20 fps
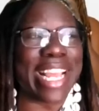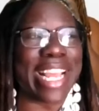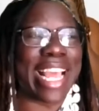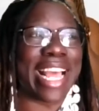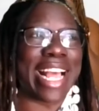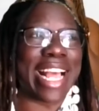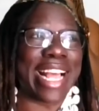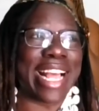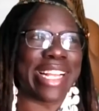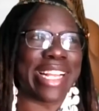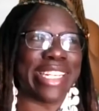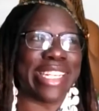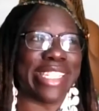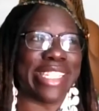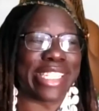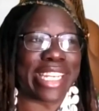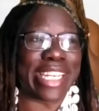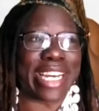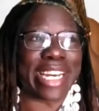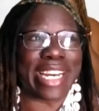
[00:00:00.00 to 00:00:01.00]

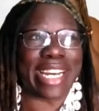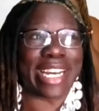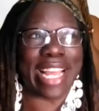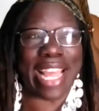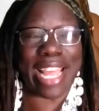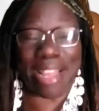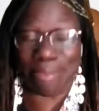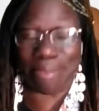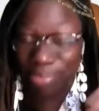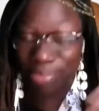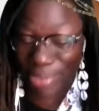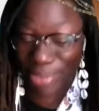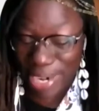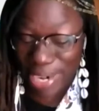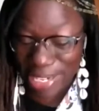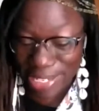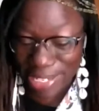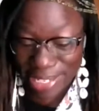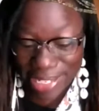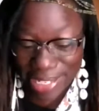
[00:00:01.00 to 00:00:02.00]
and
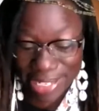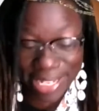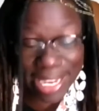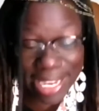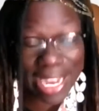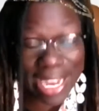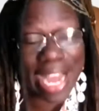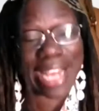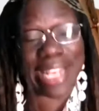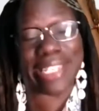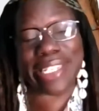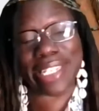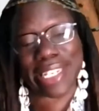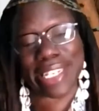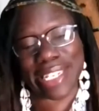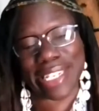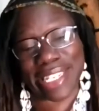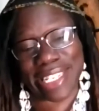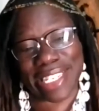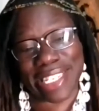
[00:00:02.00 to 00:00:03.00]
Empress
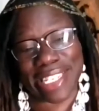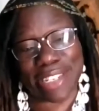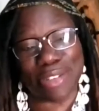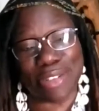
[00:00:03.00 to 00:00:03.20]
Isis,